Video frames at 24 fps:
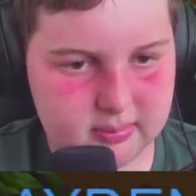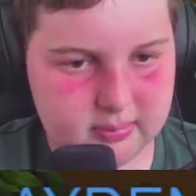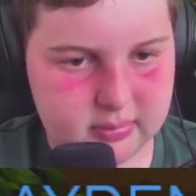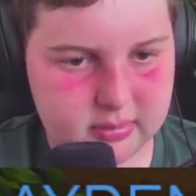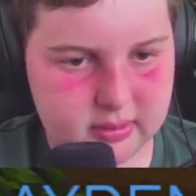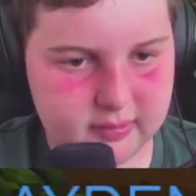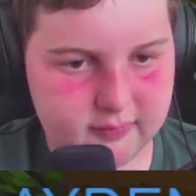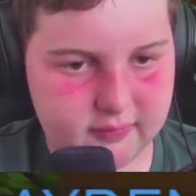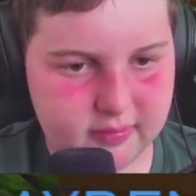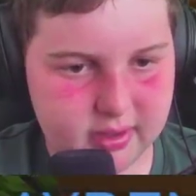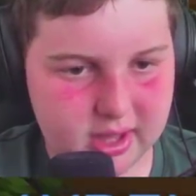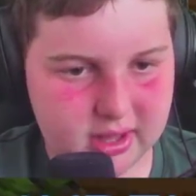
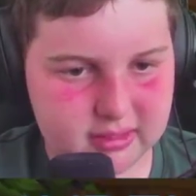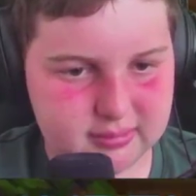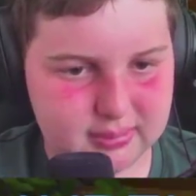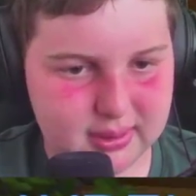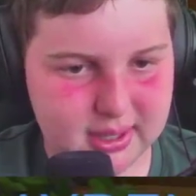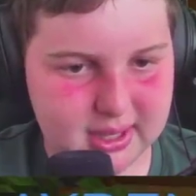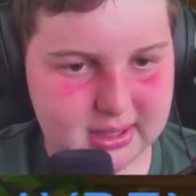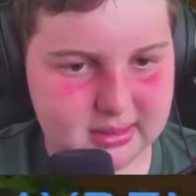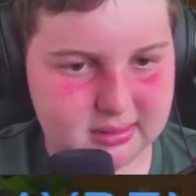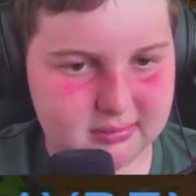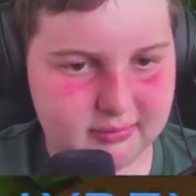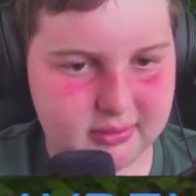fast
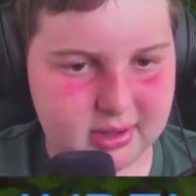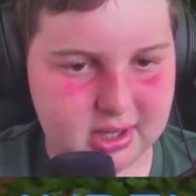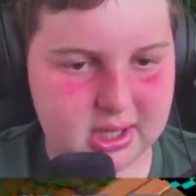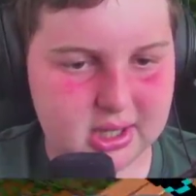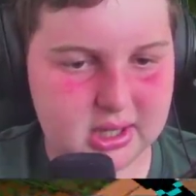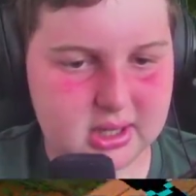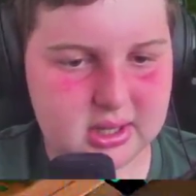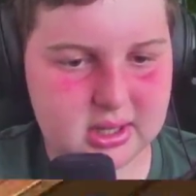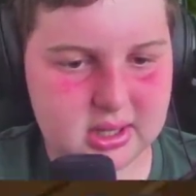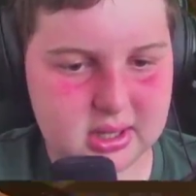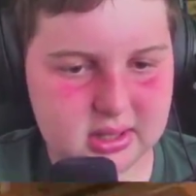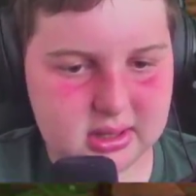pass
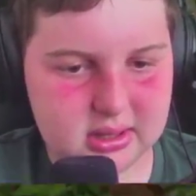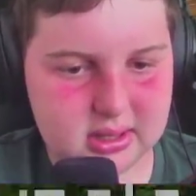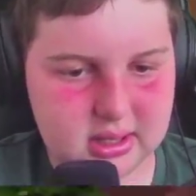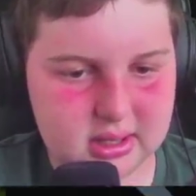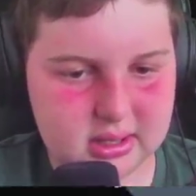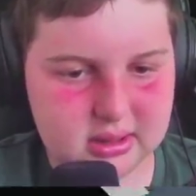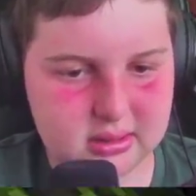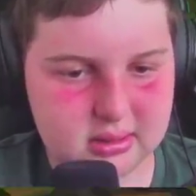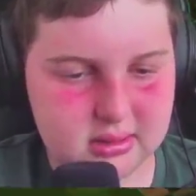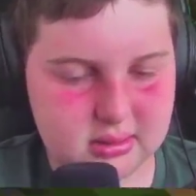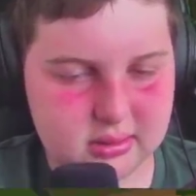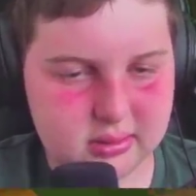line, and then
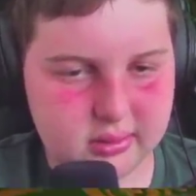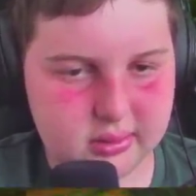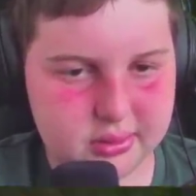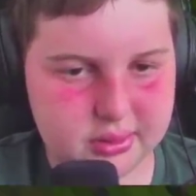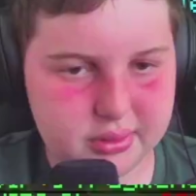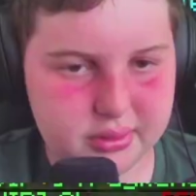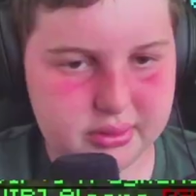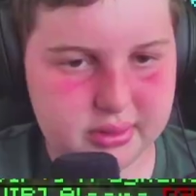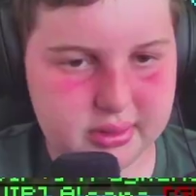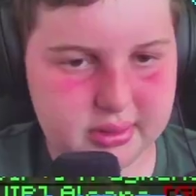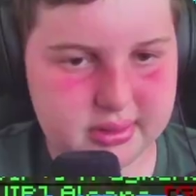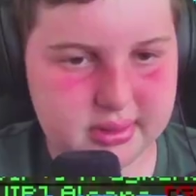there's
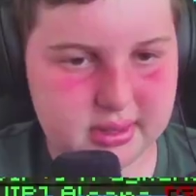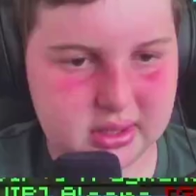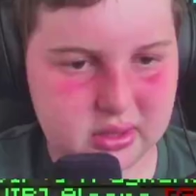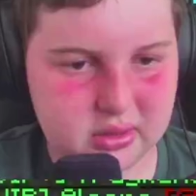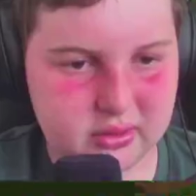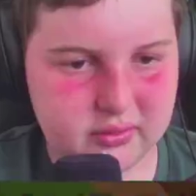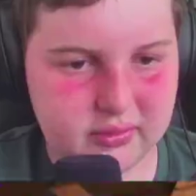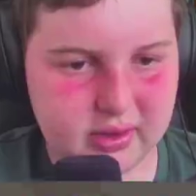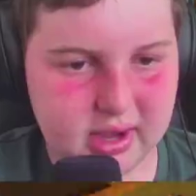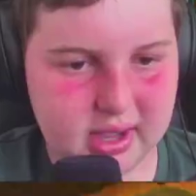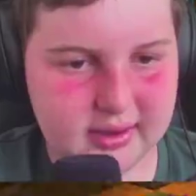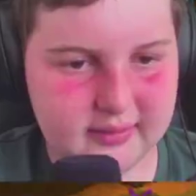also the single
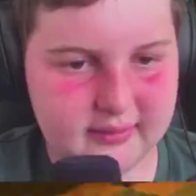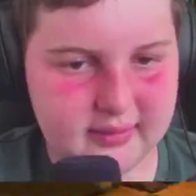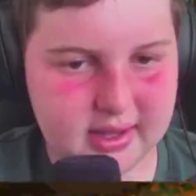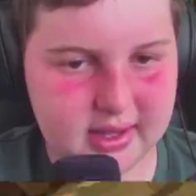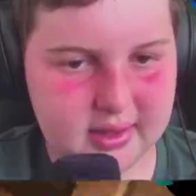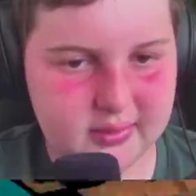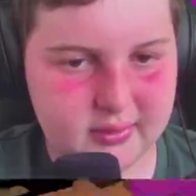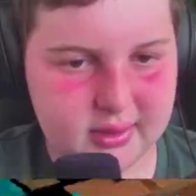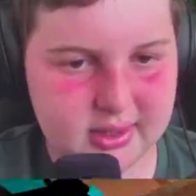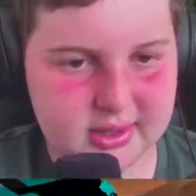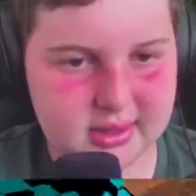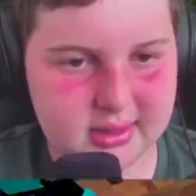rider
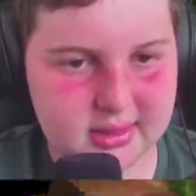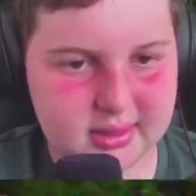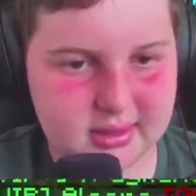line. What you